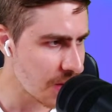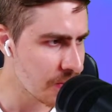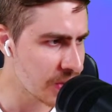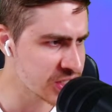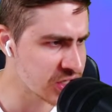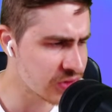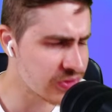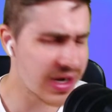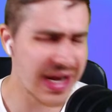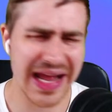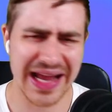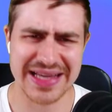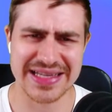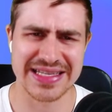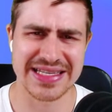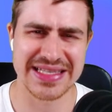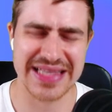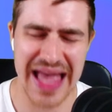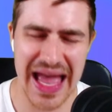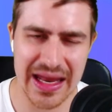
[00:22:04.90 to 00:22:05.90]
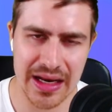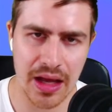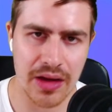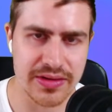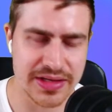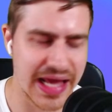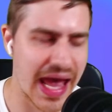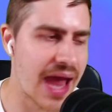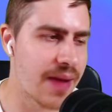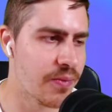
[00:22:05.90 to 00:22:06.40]
There's not really like a
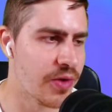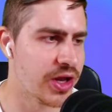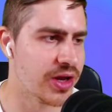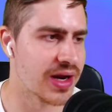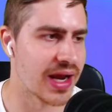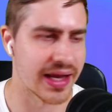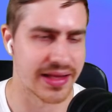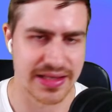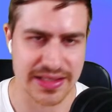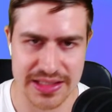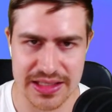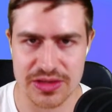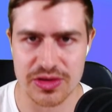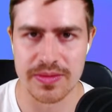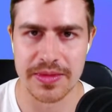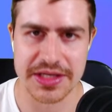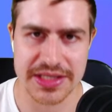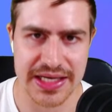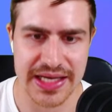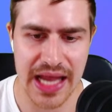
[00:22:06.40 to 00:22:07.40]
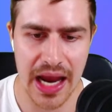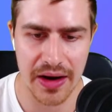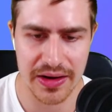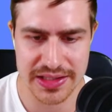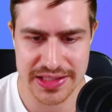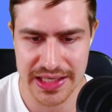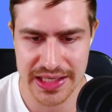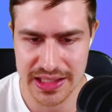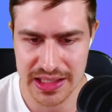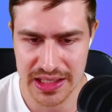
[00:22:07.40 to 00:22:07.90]
standout game where you're like, this is almost a
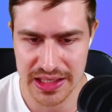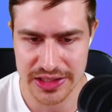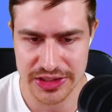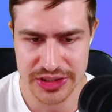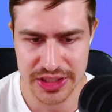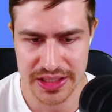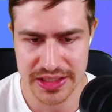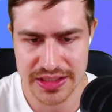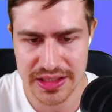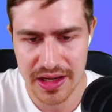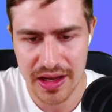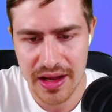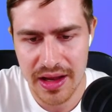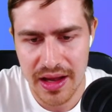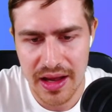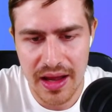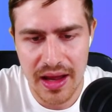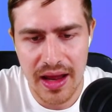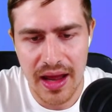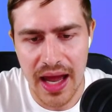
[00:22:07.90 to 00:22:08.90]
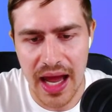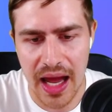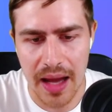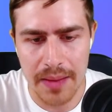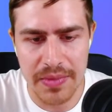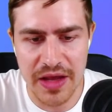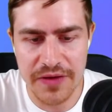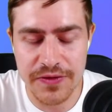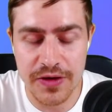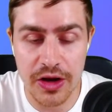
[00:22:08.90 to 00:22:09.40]
guaranteed clean sheet.
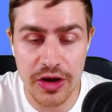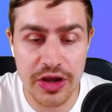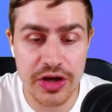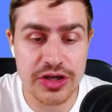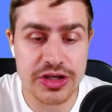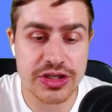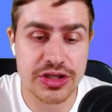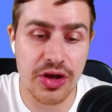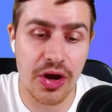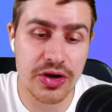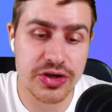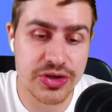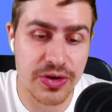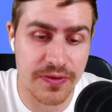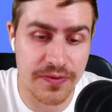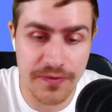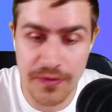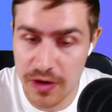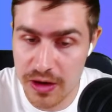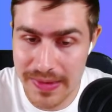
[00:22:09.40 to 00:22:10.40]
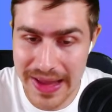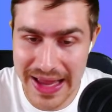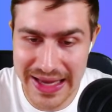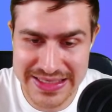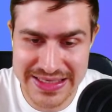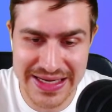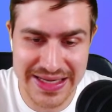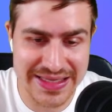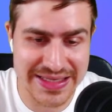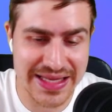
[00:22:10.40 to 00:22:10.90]
If you're looking to start your Fulham
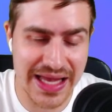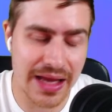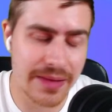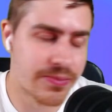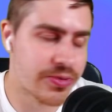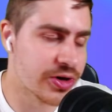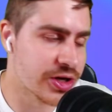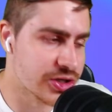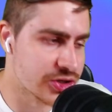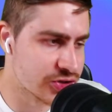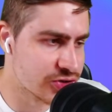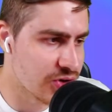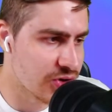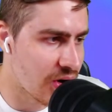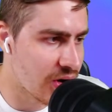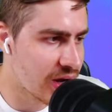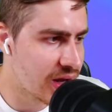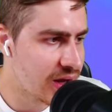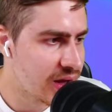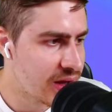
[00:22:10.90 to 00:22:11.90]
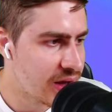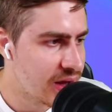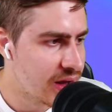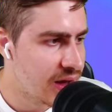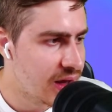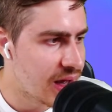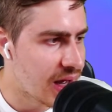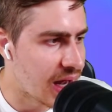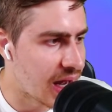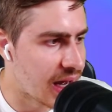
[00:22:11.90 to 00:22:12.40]
assets, they're pretty strong.
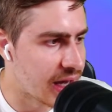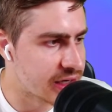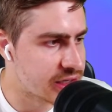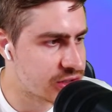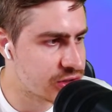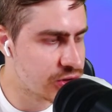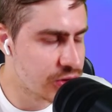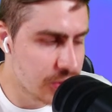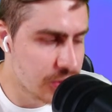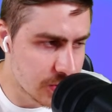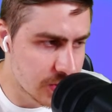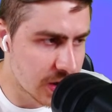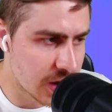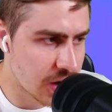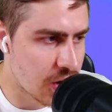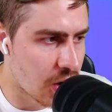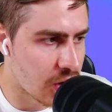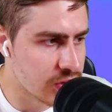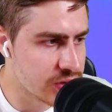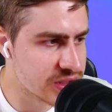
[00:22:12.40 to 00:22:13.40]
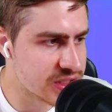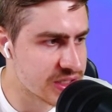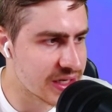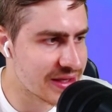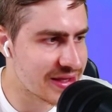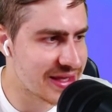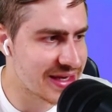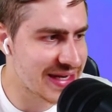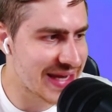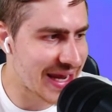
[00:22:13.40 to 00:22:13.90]
2 goals,
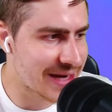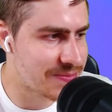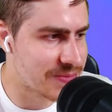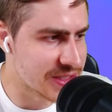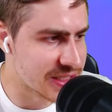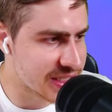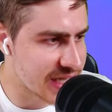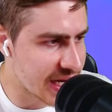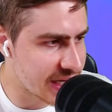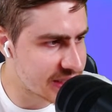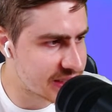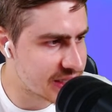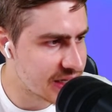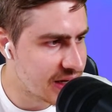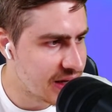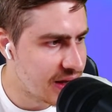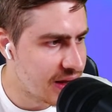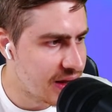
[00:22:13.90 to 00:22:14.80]
38%.